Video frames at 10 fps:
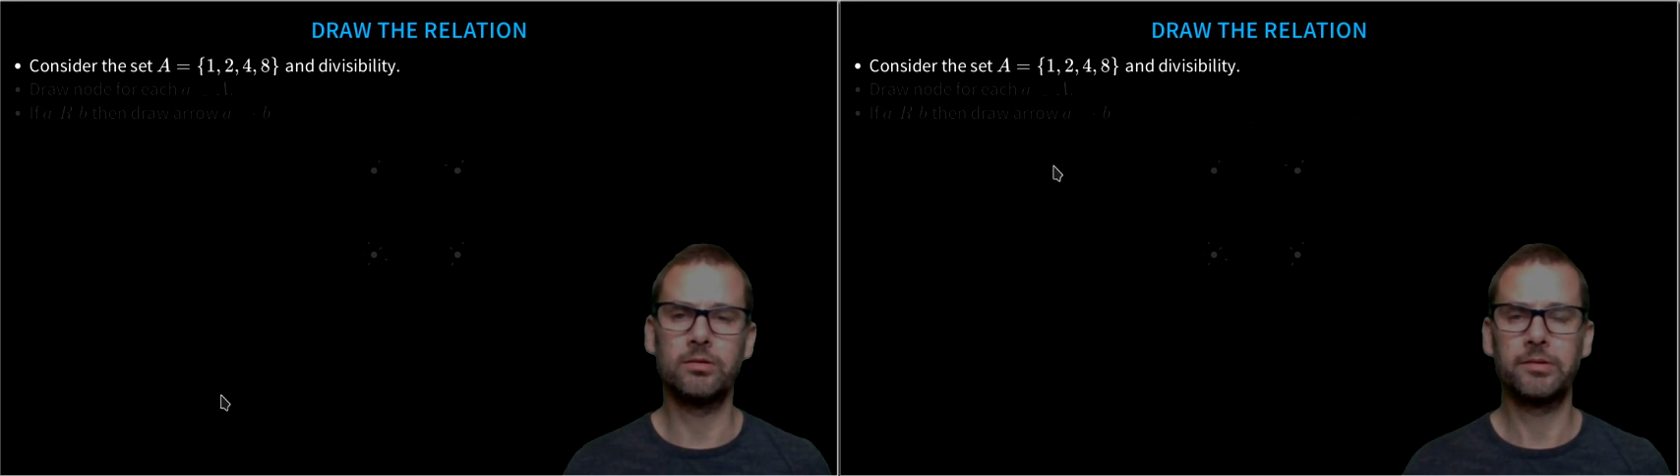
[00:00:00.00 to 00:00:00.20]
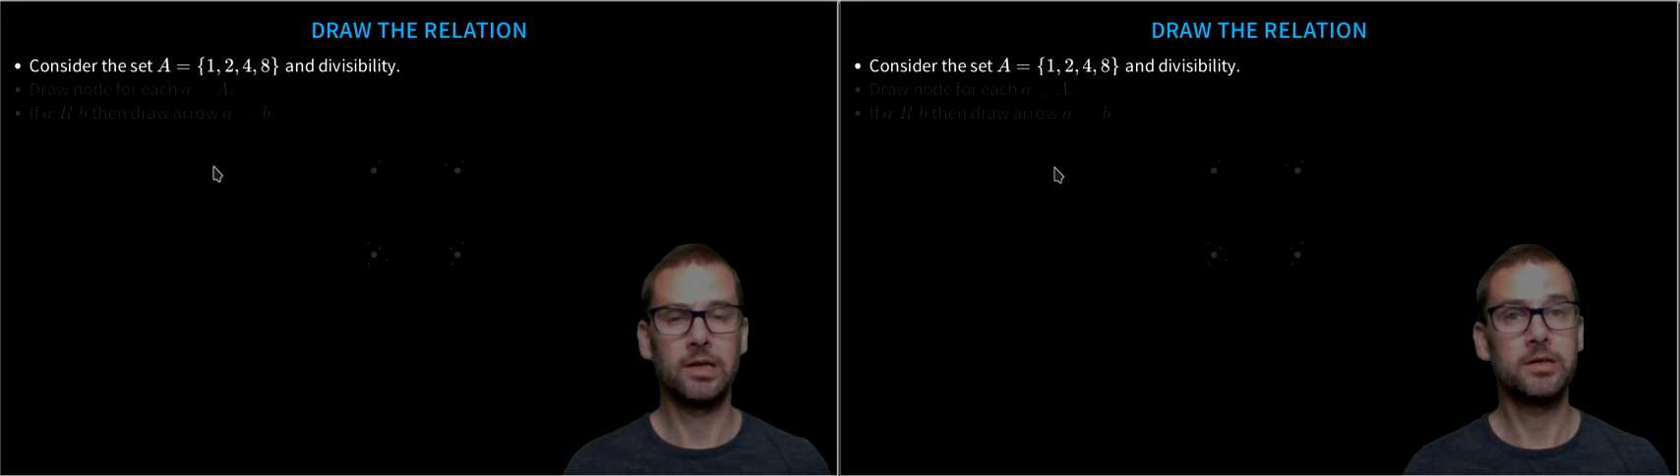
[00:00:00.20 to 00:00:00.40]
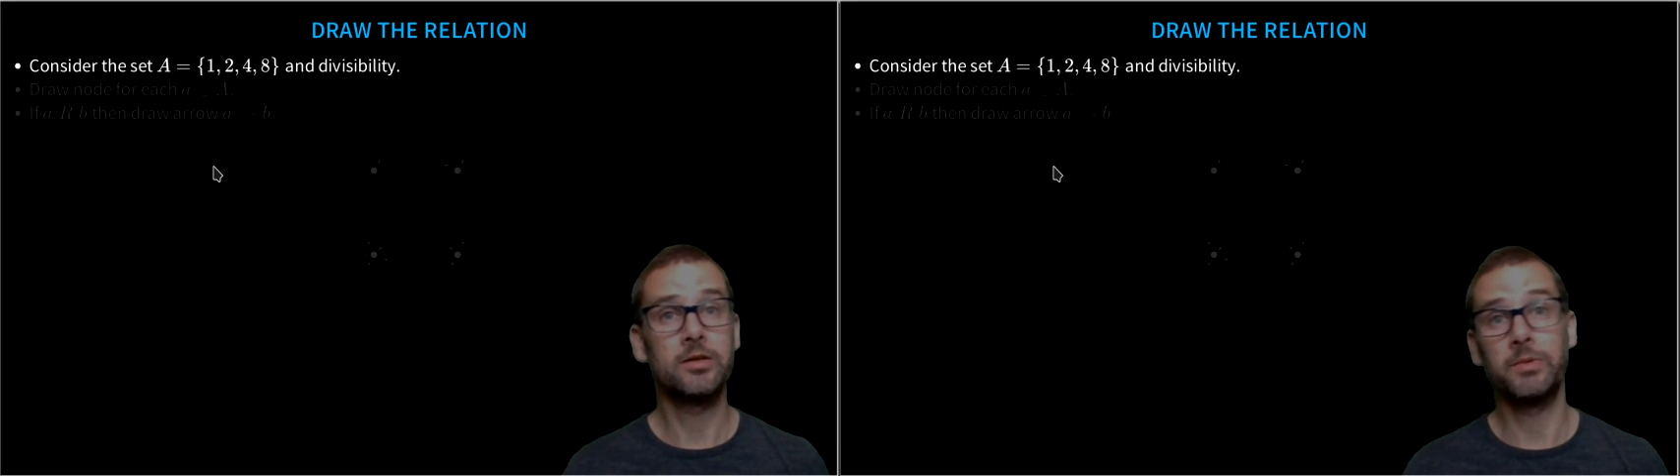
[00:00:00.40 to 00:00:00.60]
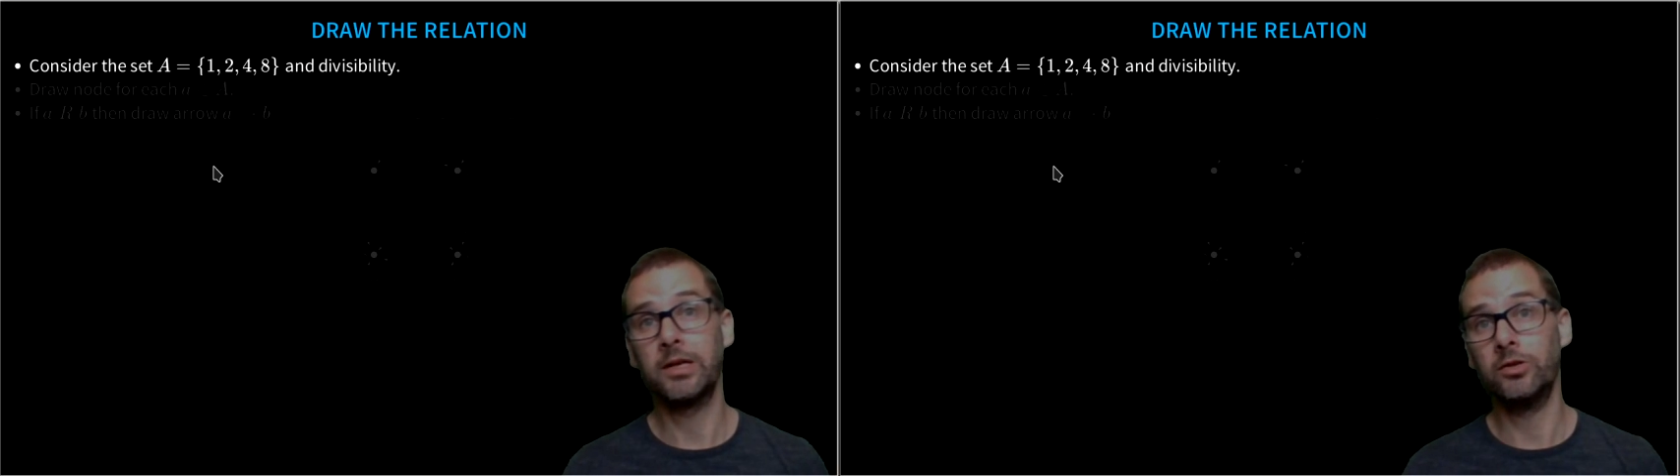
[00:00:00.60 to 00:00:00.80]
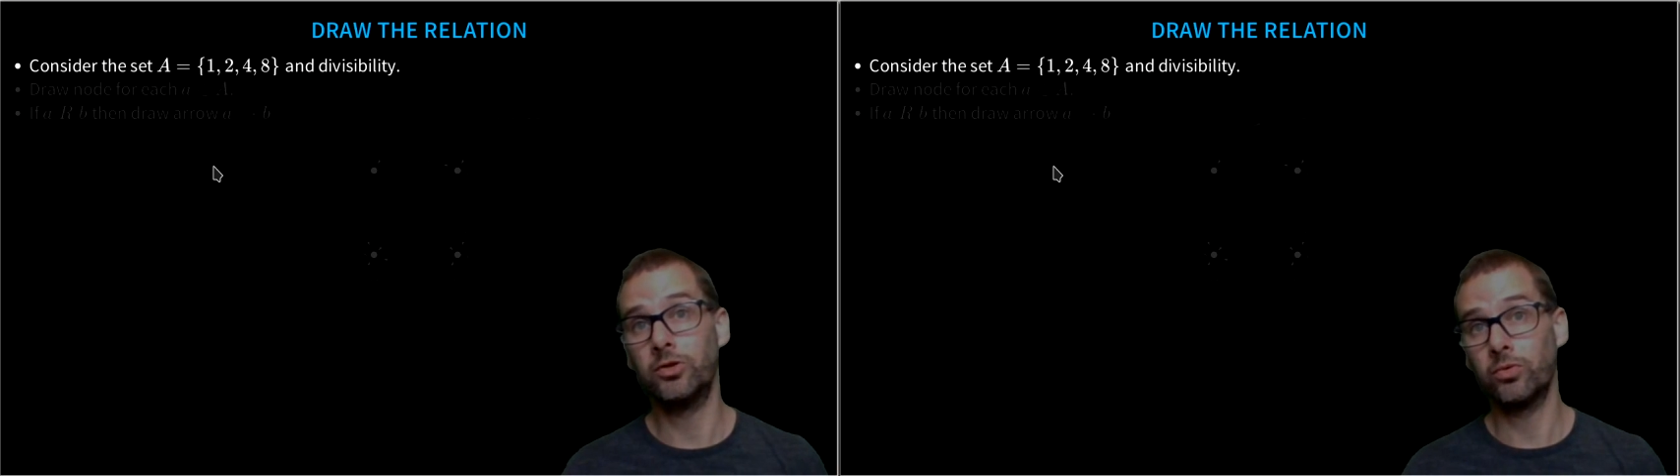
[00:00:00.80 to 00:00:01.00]
with relations is we
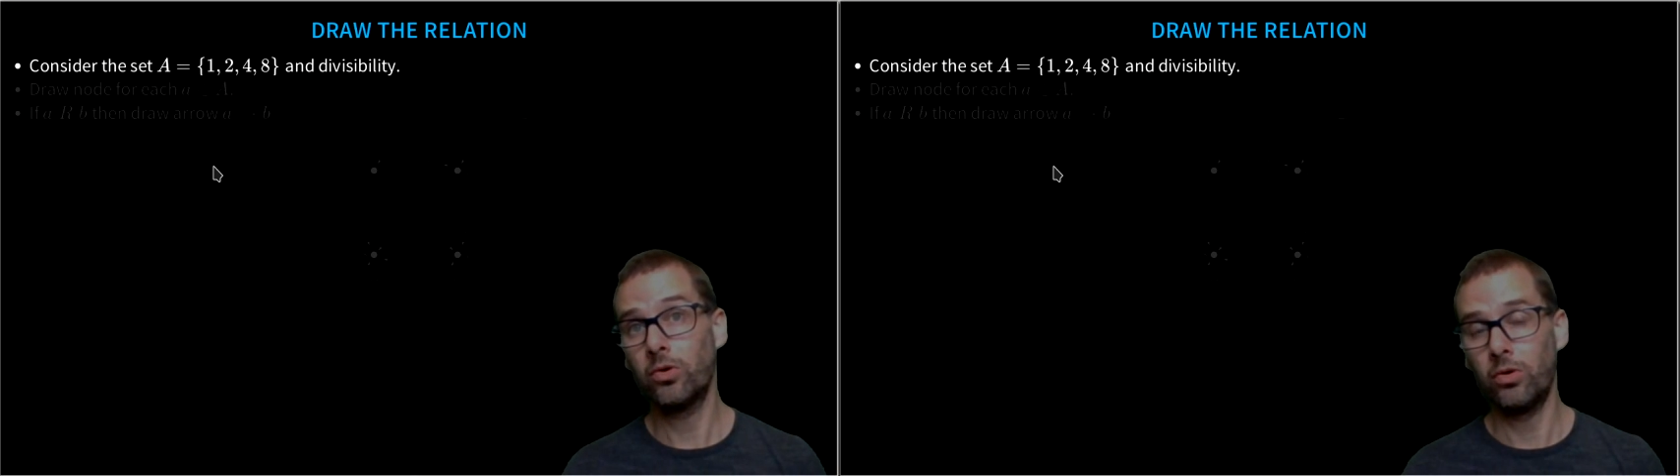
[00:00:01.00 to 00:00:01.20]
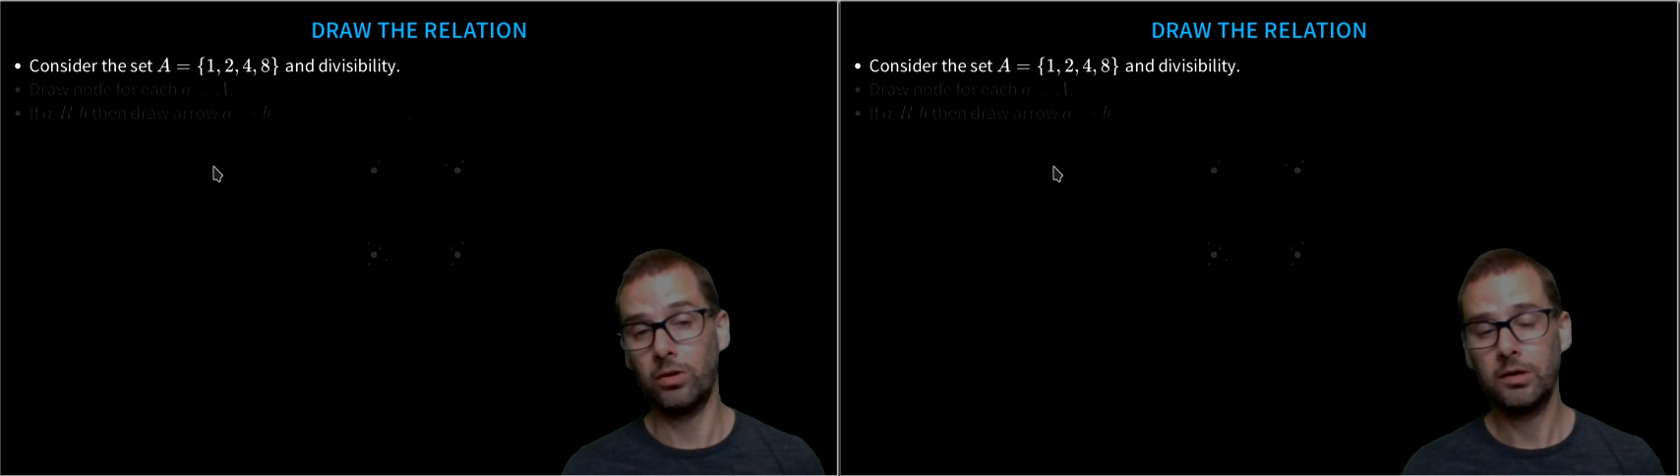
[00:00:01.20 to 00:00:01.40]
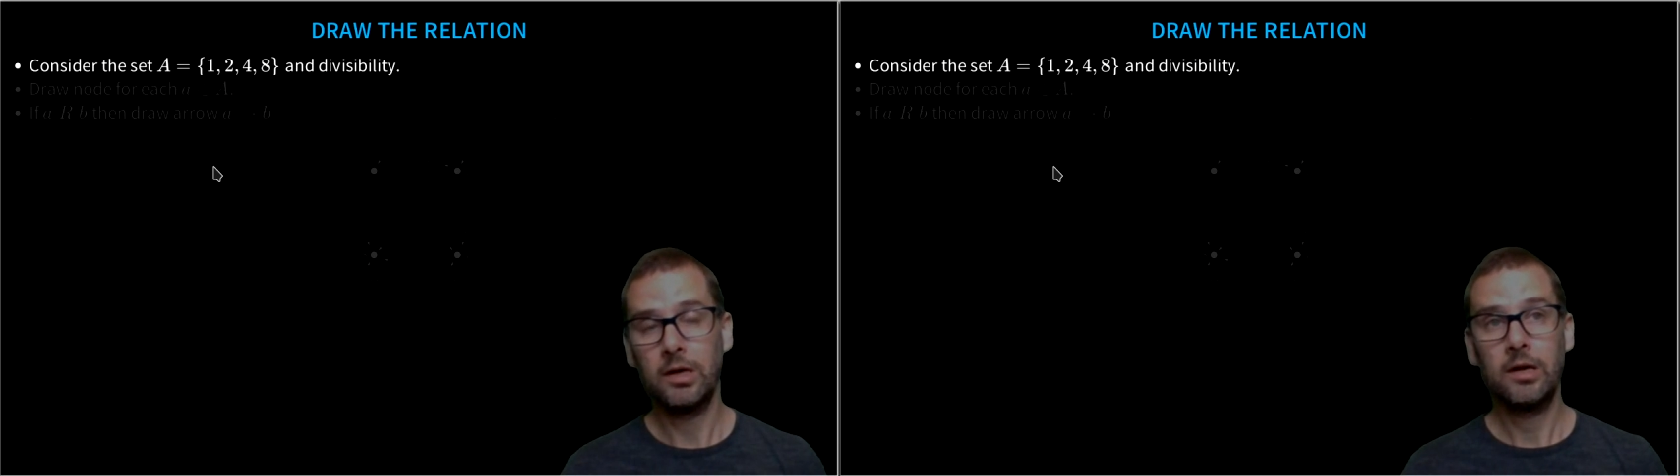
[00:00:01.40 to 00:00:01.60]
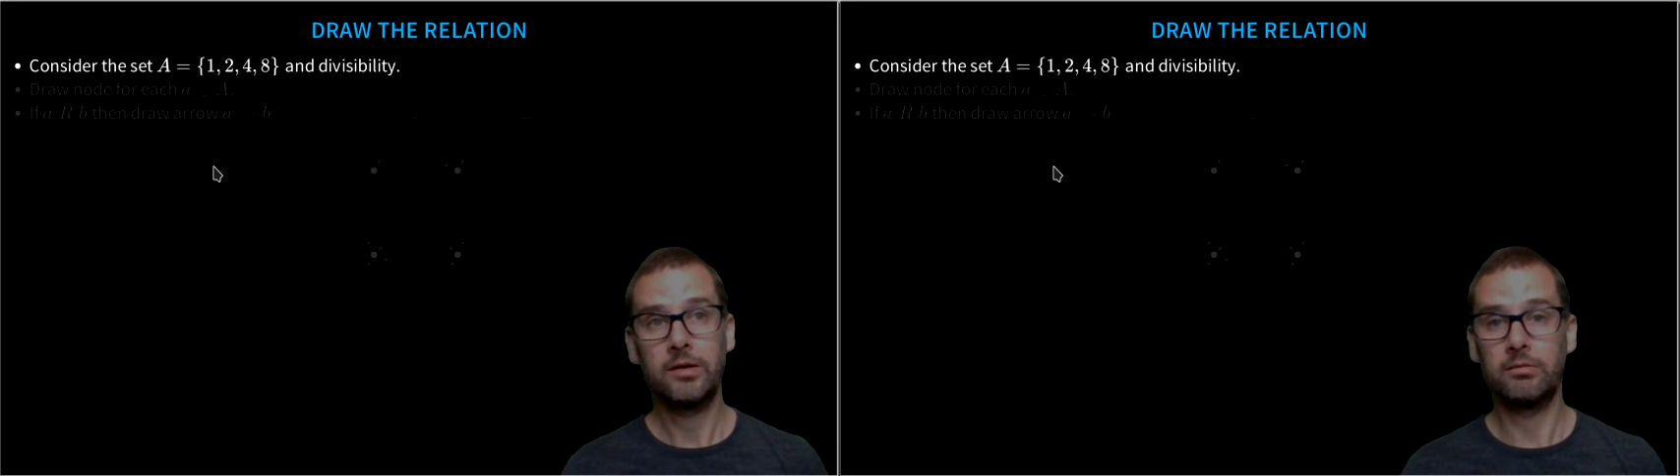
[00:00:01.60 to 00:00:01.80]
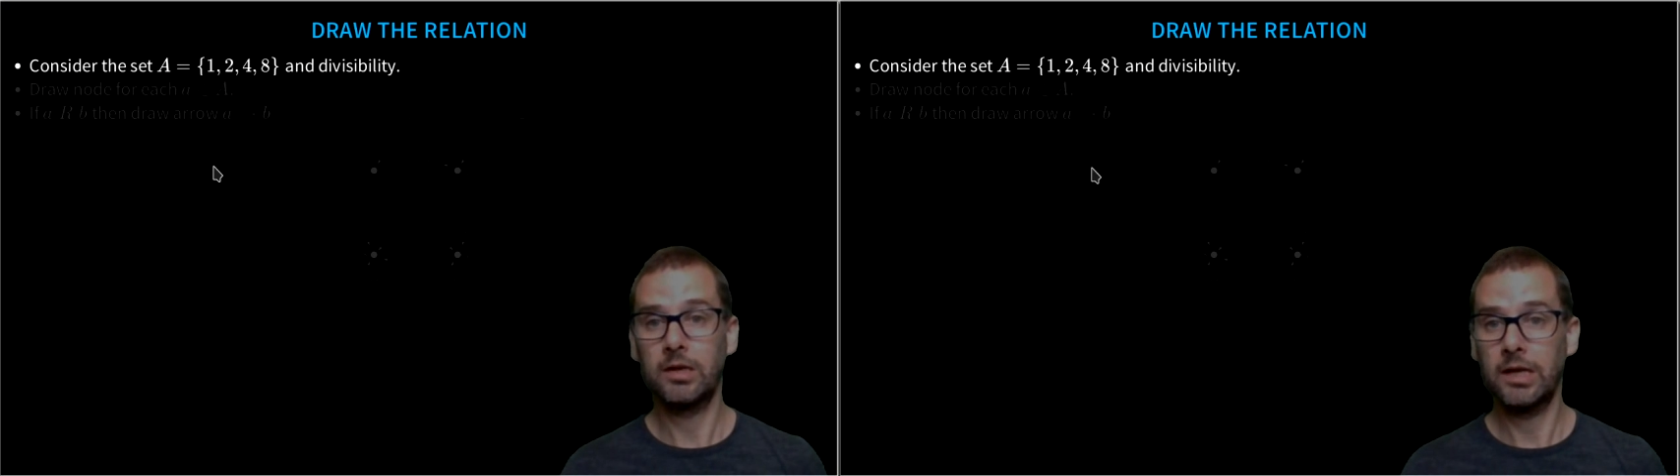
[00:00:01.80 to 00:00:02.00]
can draw
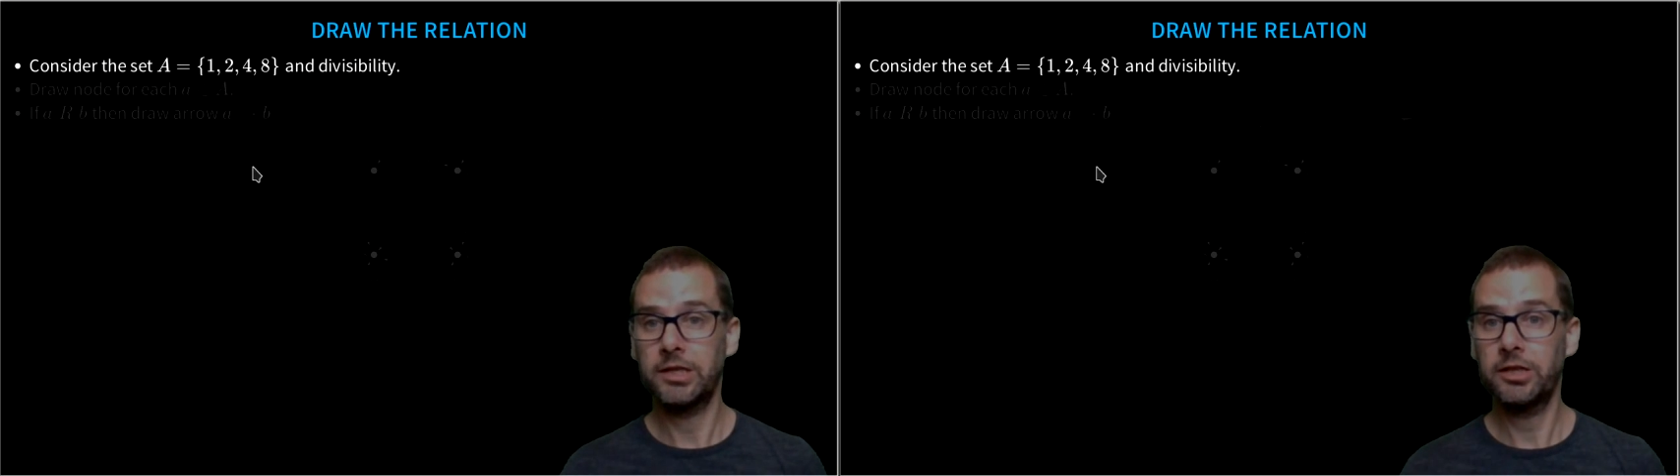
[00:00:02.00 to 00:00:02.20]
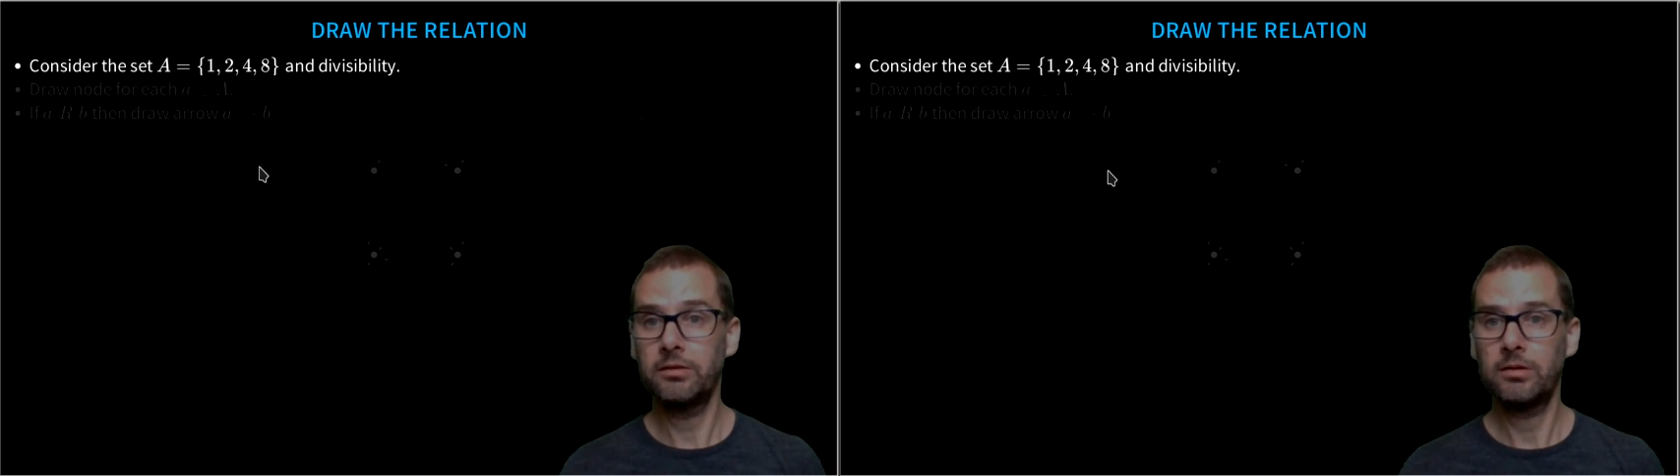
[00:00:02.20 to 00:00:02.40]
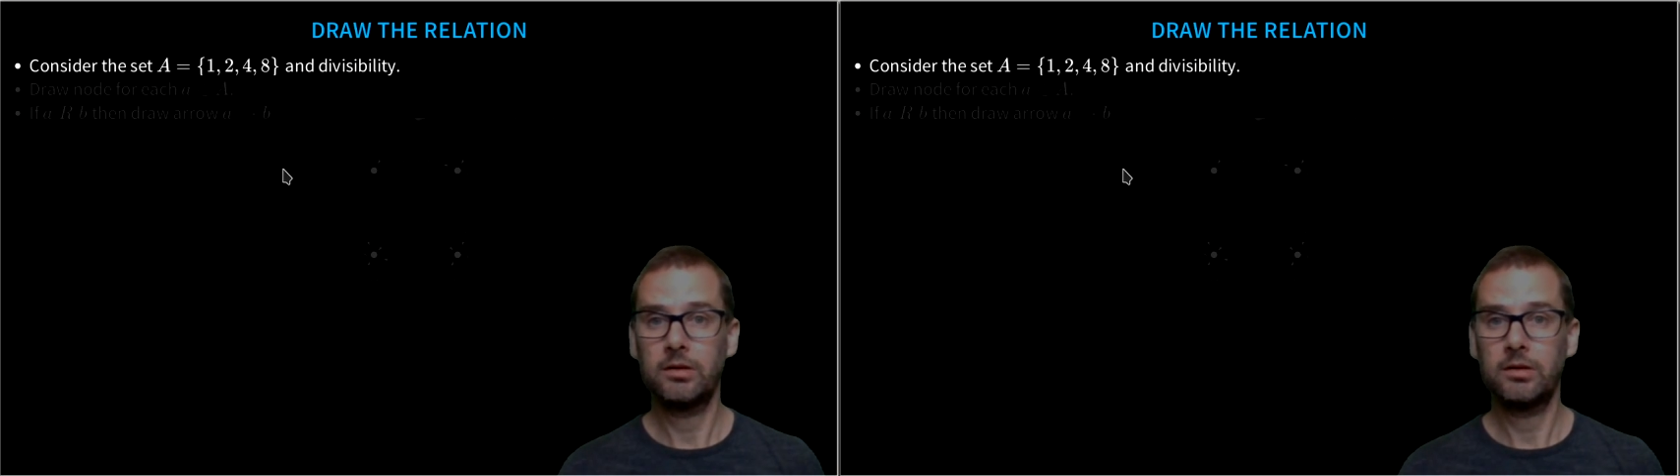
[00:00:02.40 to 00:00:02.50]
the relation,